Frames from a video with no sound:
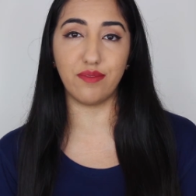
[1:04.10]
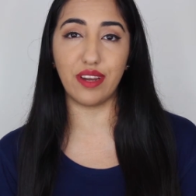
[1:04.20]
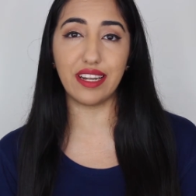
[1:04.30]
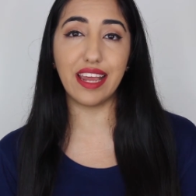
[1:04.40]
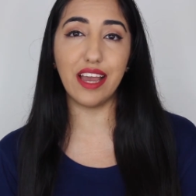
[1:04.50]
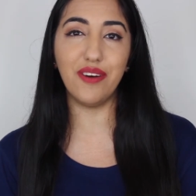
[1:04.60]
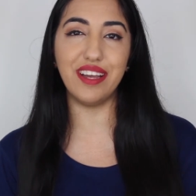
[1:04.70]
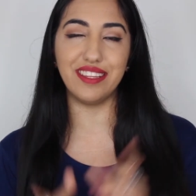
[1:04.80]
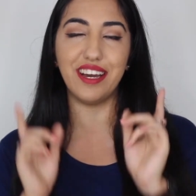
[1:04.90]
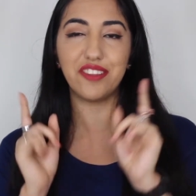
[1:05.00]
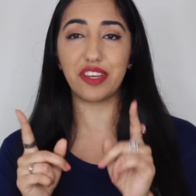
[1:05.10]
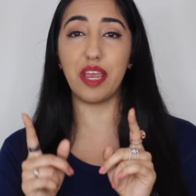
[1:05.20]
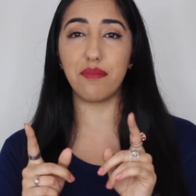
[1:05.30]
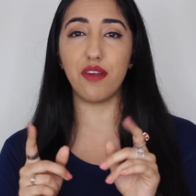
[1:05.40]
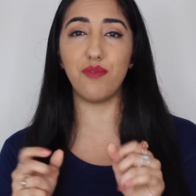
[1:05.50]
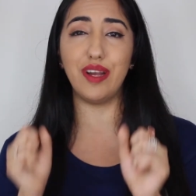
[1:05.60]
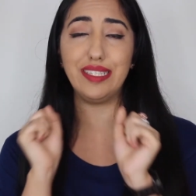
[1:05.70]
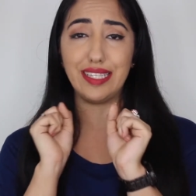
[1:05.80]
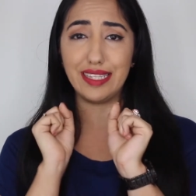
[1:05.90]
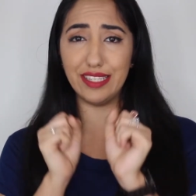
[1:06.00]
of right now, and the other camera I
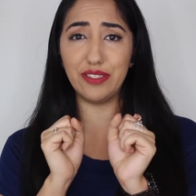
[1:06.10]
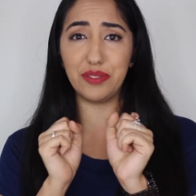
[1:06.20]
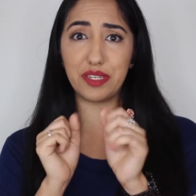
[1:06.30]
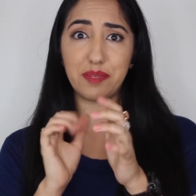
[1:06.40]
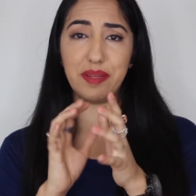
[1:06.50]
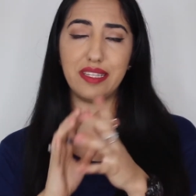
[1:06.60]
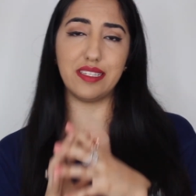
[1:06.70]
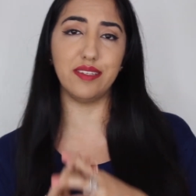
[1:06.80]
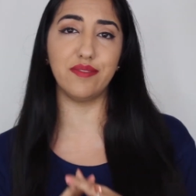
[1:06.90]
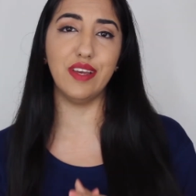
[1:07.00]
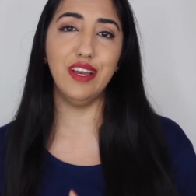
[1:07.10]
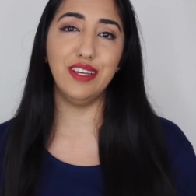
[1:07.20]
want is a little too expensive,